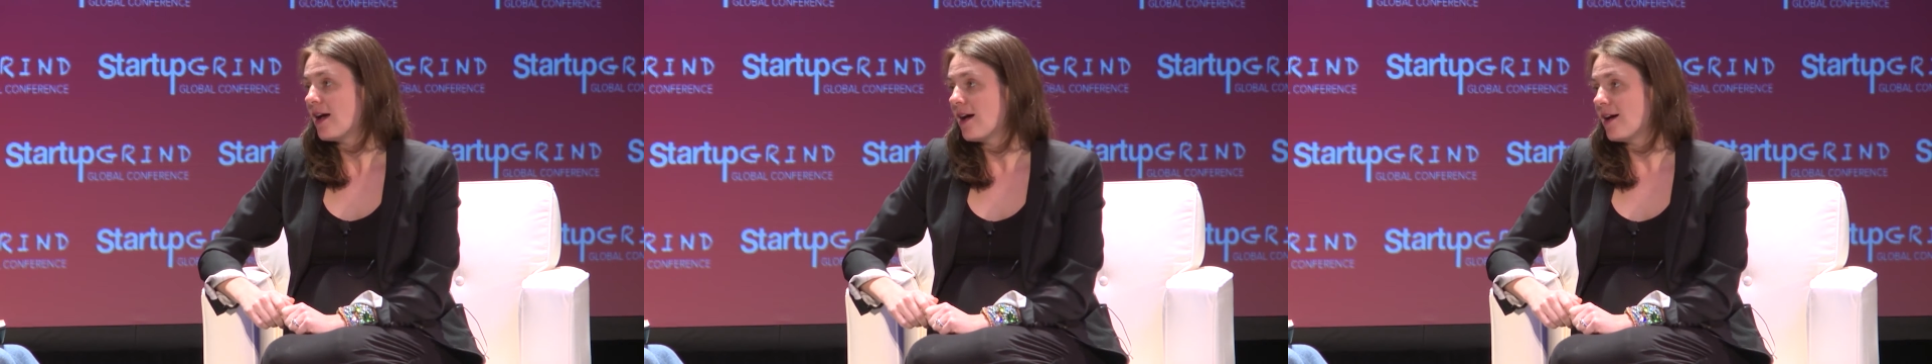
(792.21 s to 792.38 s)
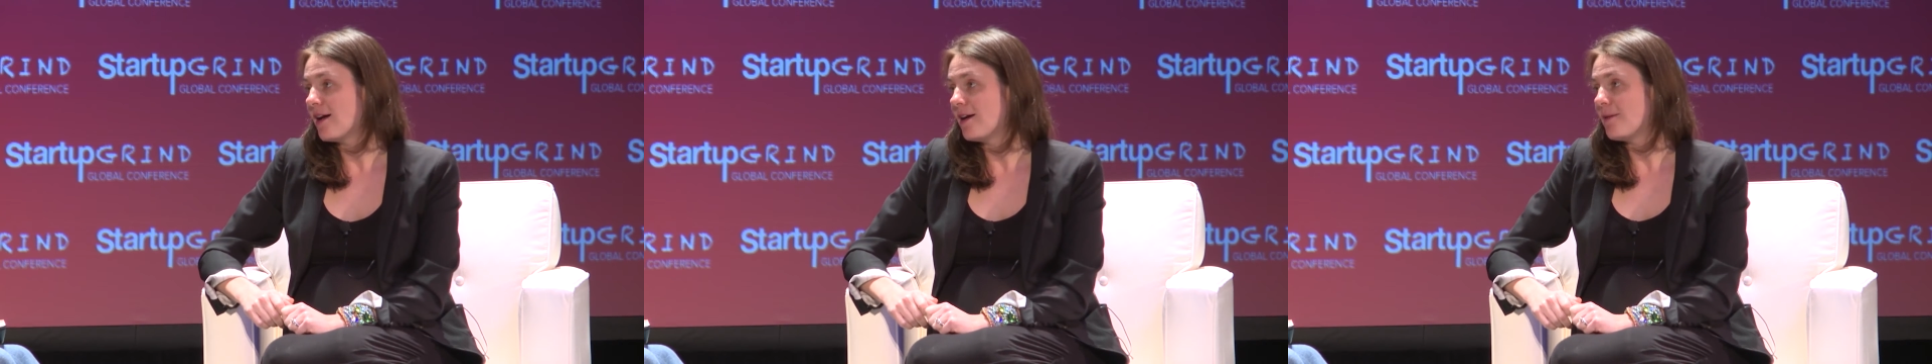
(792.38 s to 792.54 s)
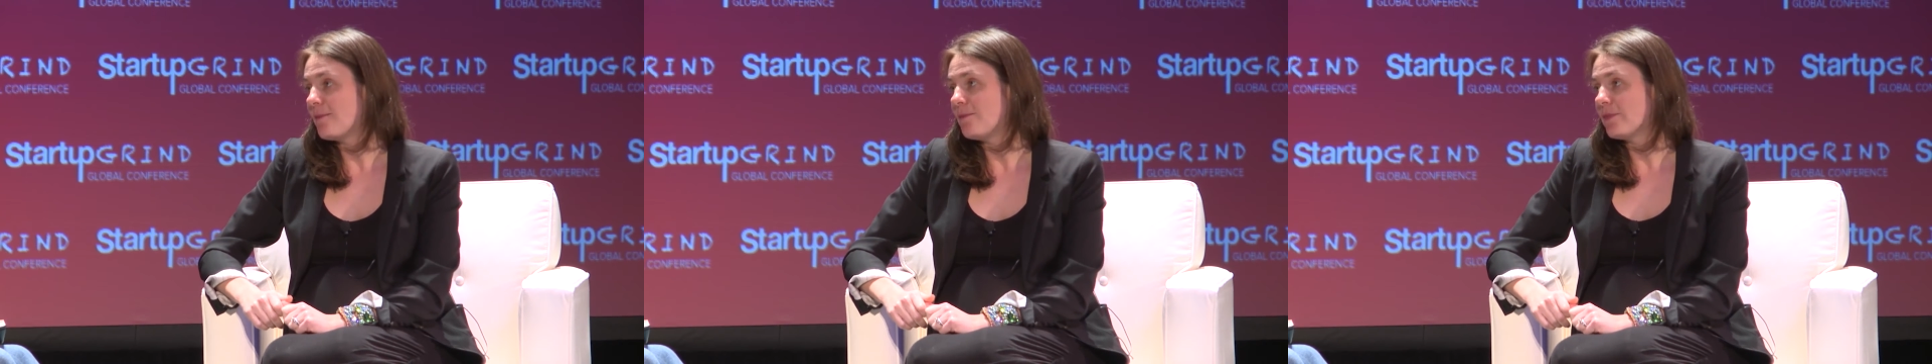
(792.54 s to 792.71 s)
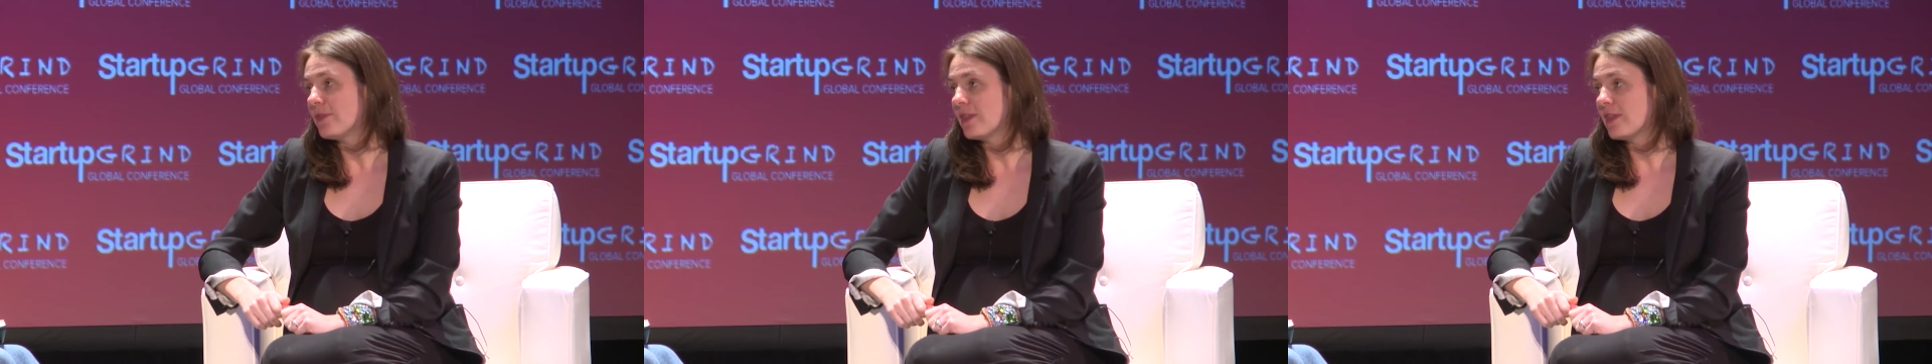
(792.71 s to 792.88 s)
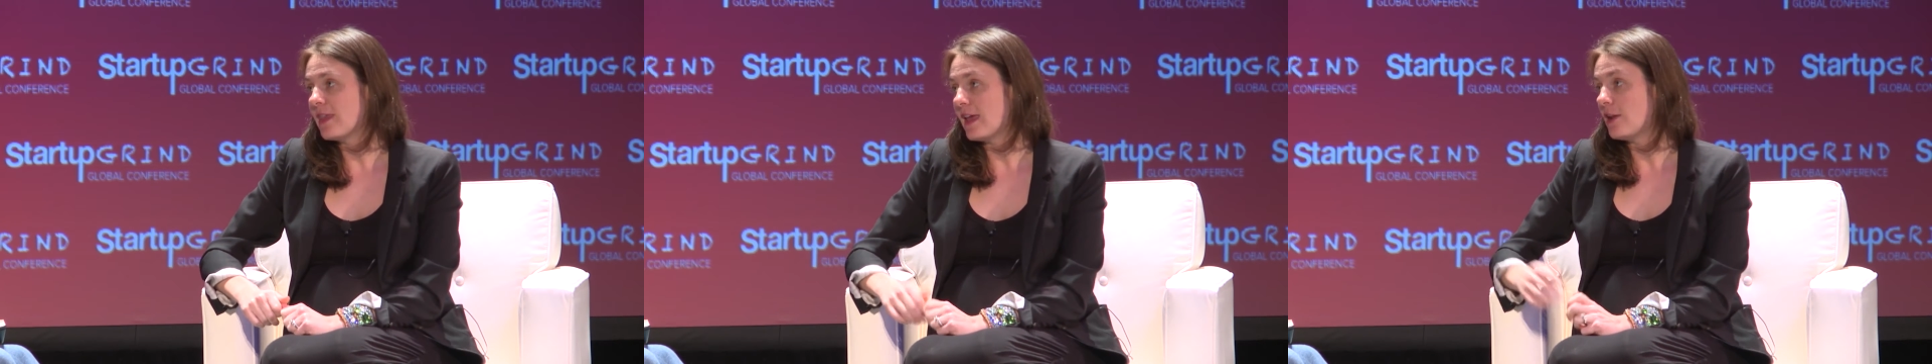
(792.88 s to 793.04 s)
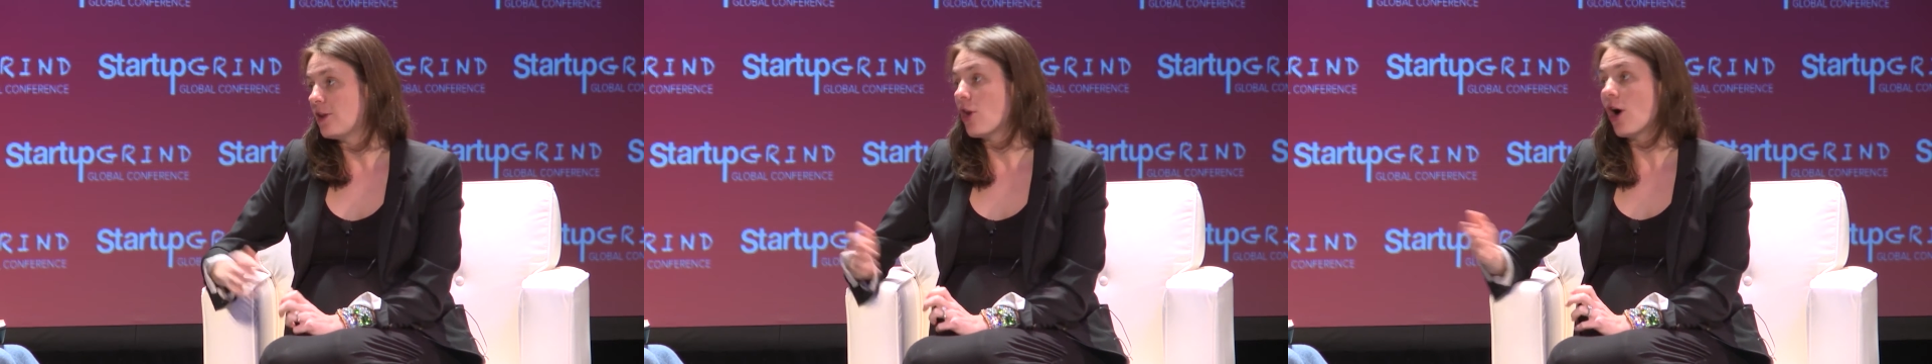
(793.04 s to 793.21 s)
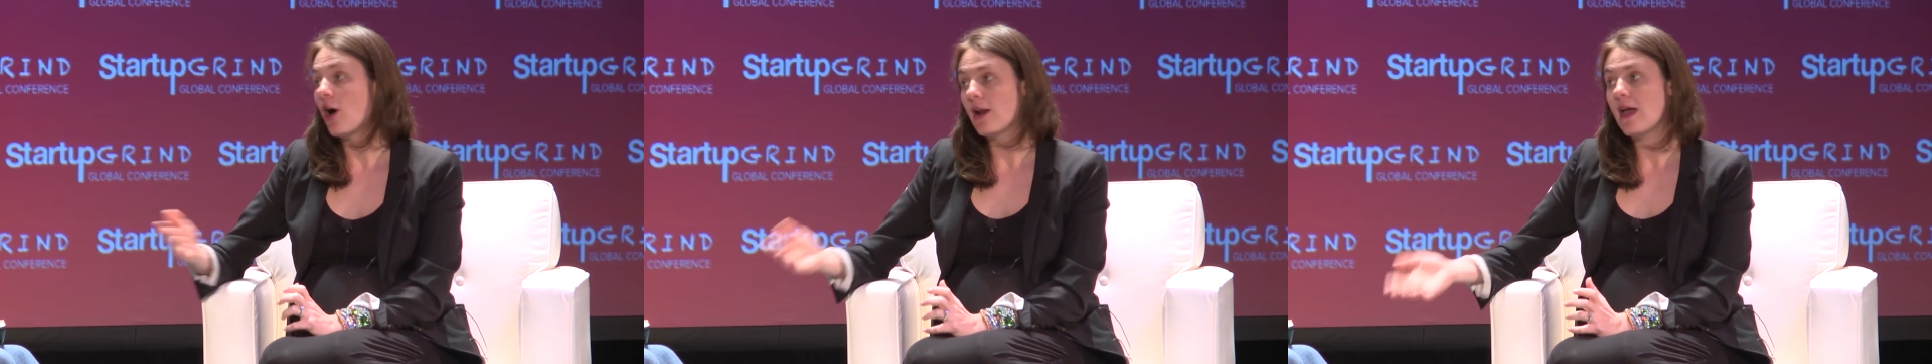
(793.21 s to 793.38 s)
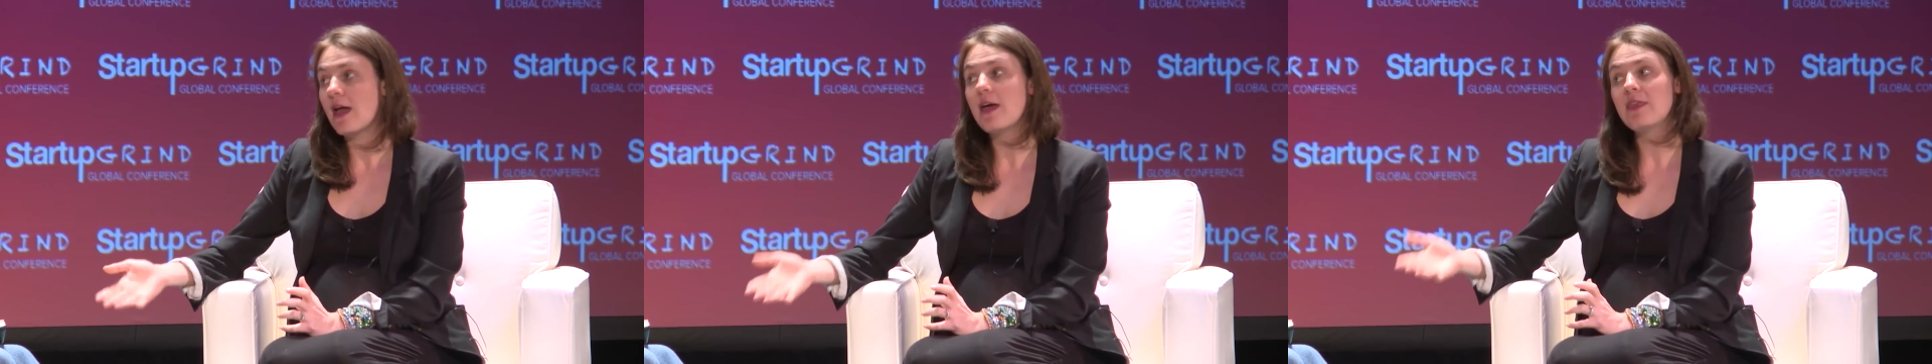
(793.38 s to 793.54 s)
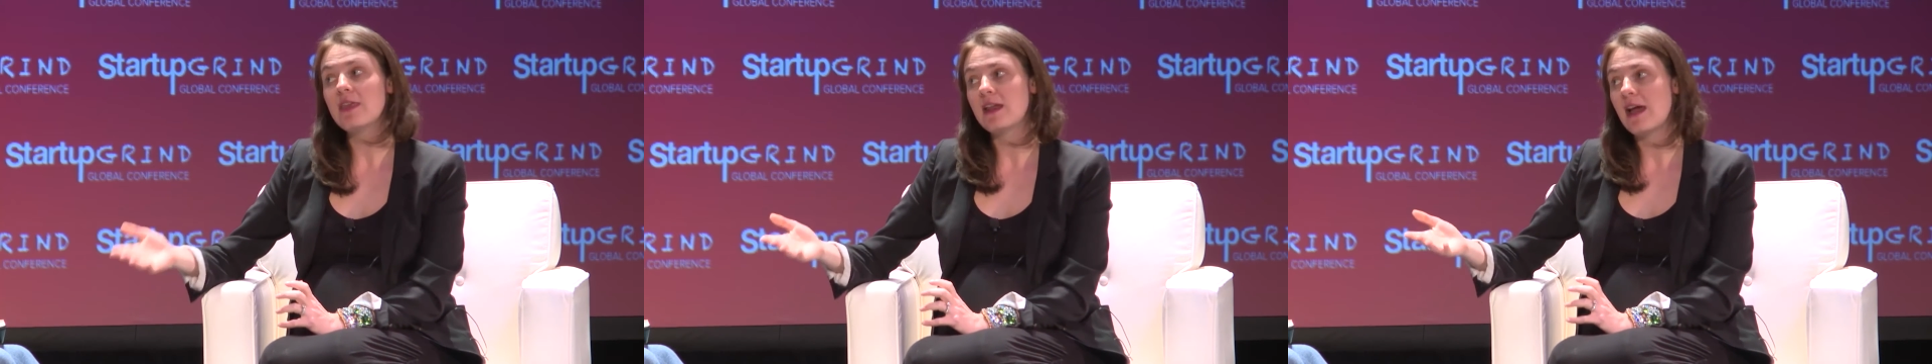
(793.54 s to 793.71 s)
um, than
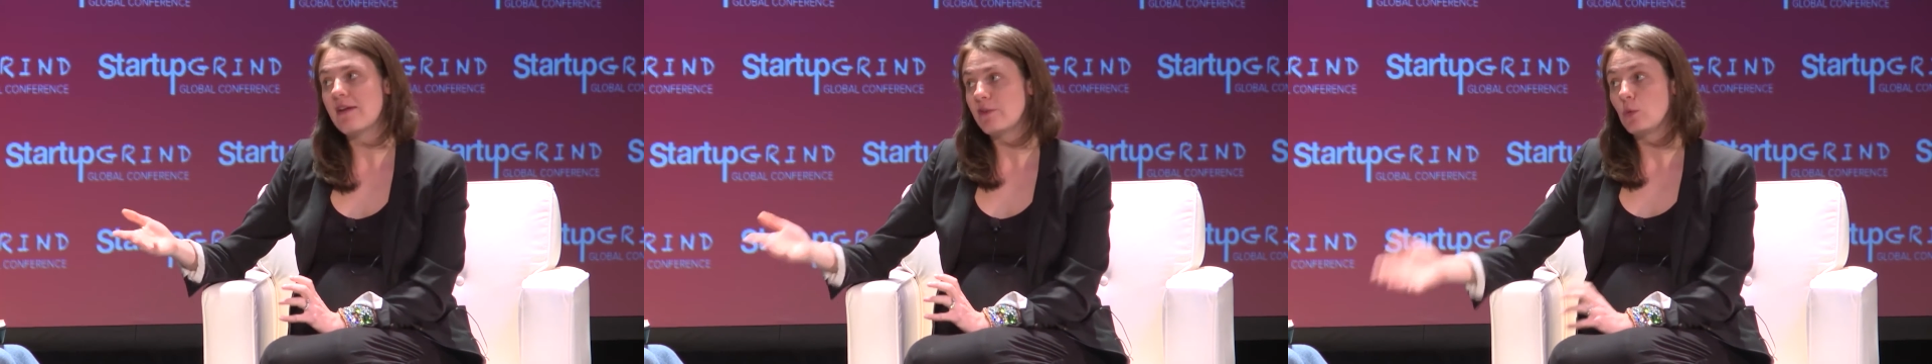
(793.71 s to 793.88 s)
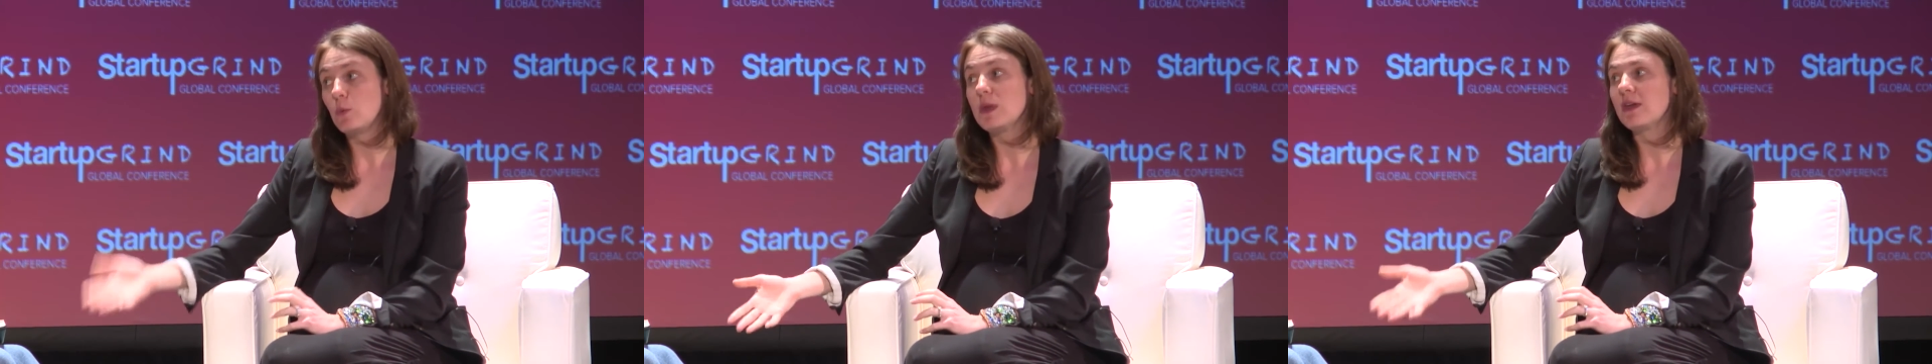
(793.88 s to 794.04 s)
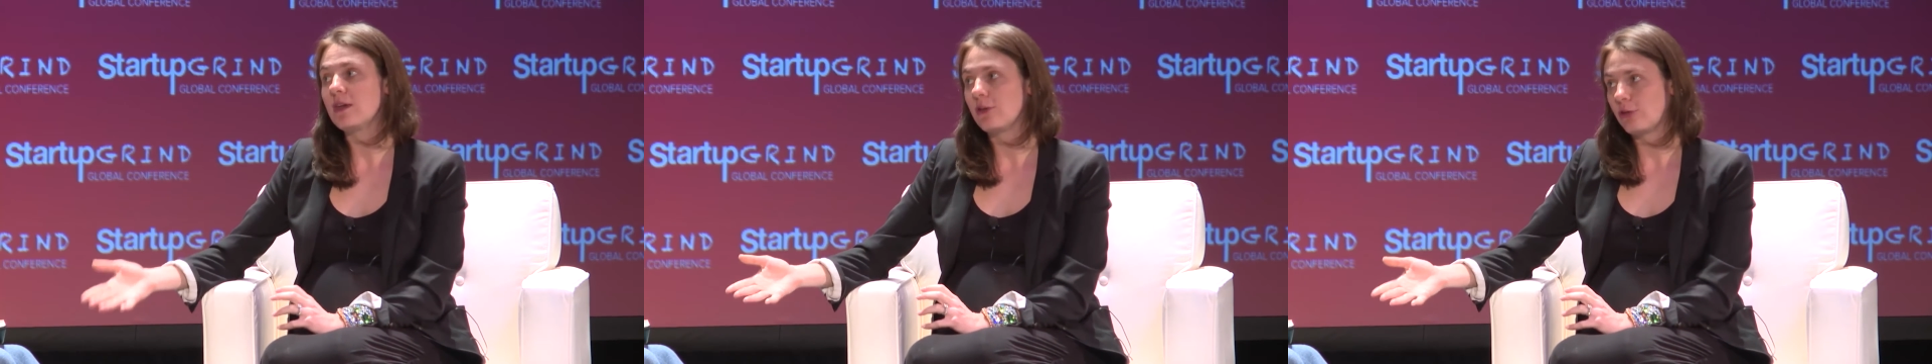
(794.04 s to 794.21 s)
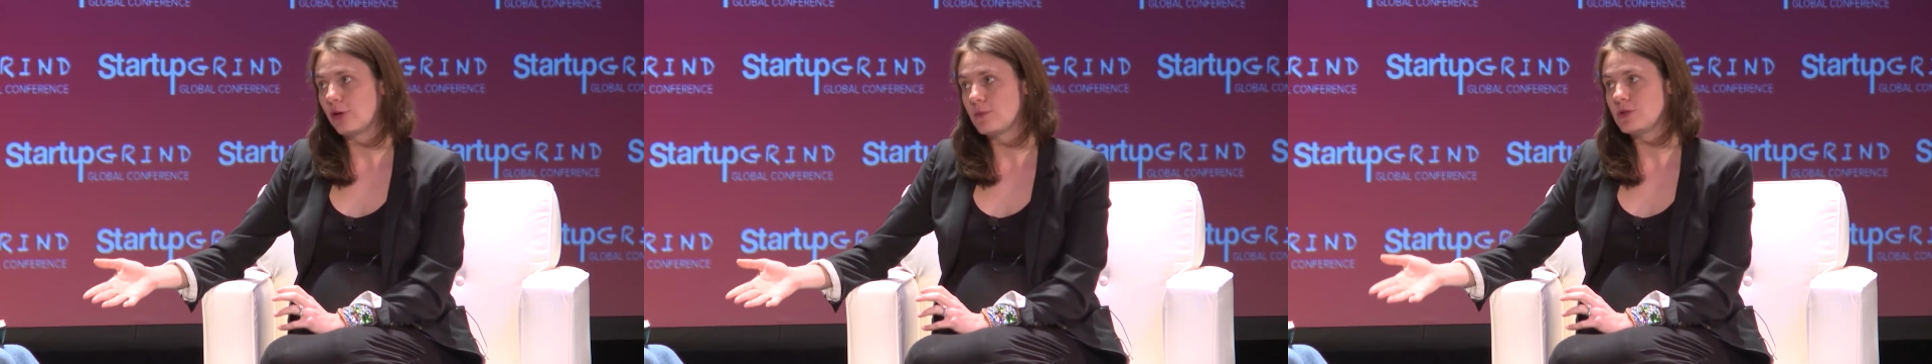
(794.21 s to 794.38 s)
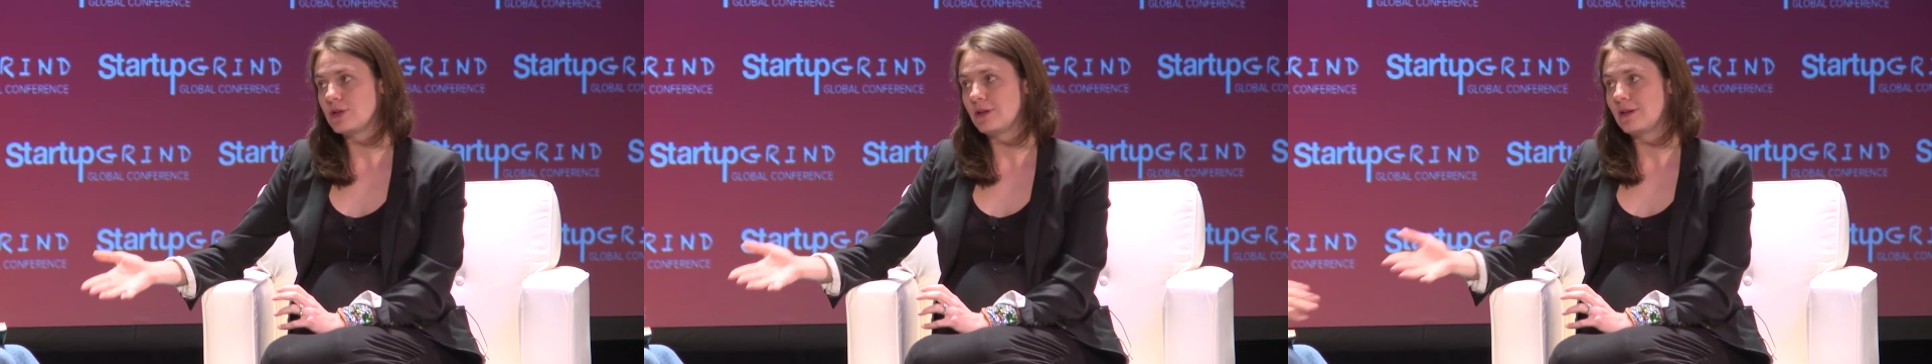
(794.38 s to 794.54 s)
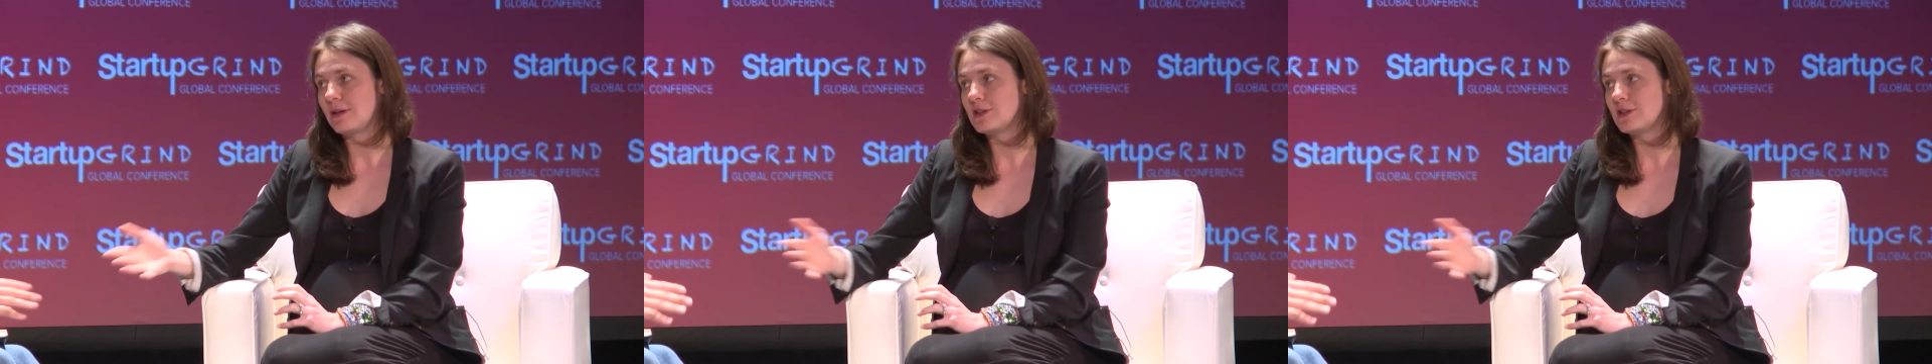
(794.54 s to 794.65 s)
not, and then having weak encryption.